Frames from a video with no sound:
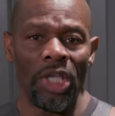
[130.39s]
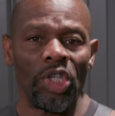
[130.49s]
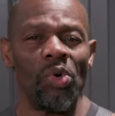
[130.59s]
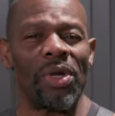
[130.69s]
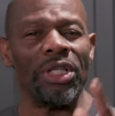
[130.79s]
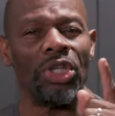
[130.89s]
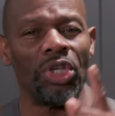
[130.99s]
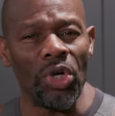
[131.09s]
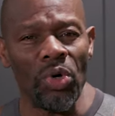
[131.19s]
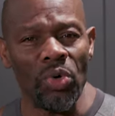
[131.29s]
you can
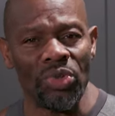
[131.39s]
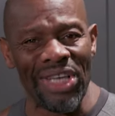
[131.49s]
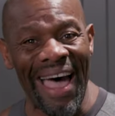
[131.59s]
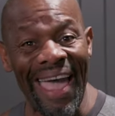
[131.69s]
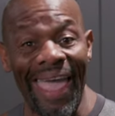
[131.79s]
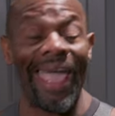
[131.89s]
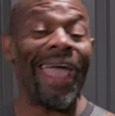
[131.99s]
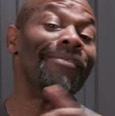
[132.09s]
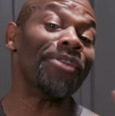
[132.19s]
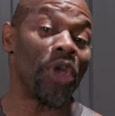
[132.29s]
use a
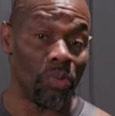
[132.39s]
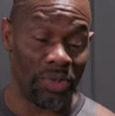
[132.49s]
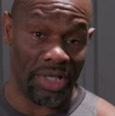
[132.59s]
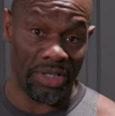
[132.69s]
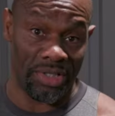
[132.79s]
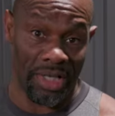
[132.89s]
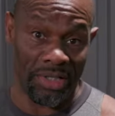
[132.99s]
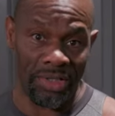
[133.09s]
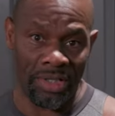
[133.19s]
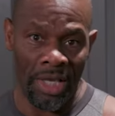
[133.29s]
heavier
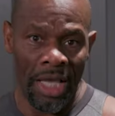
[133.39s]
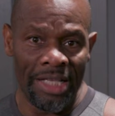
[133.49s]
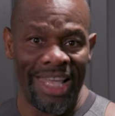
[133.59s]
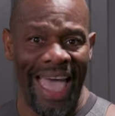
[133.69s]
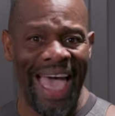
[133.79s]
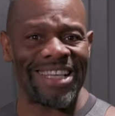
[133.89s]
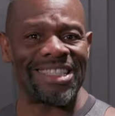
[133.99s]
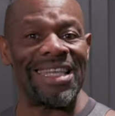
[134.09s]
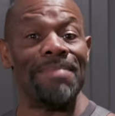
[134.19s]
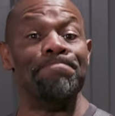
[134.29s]
resistance to
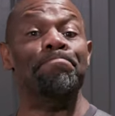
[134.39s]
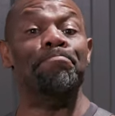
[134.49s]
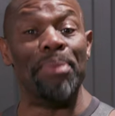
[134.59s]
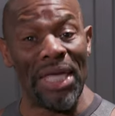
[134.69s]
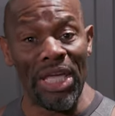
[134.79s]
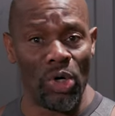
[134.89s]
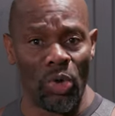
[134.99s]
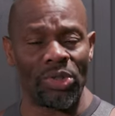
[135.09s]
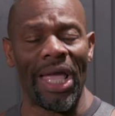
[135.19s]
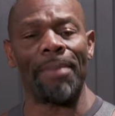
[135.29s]
actually
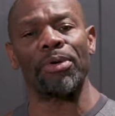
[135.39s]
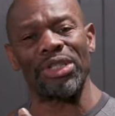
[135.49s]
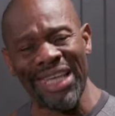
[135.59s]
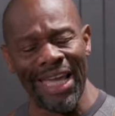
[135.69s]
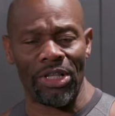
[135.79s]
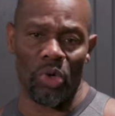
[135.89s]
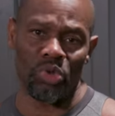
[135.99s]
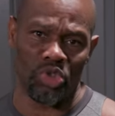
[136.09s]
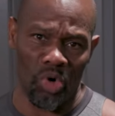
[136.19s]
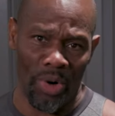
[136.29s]
build and protect
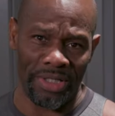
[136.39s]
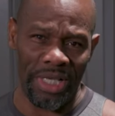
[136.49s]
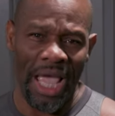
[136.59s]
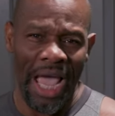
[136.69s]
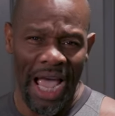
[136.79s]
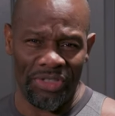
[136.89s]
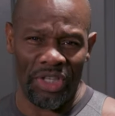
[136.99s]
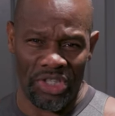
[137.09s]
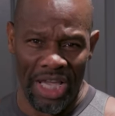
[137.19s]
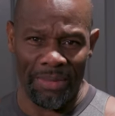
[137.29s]
those joints at
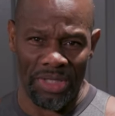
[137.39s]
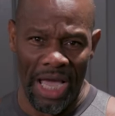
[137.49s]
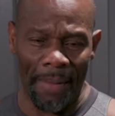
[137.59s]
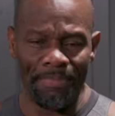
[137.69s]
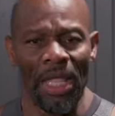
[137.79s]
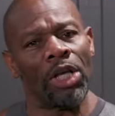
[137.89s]
the same time.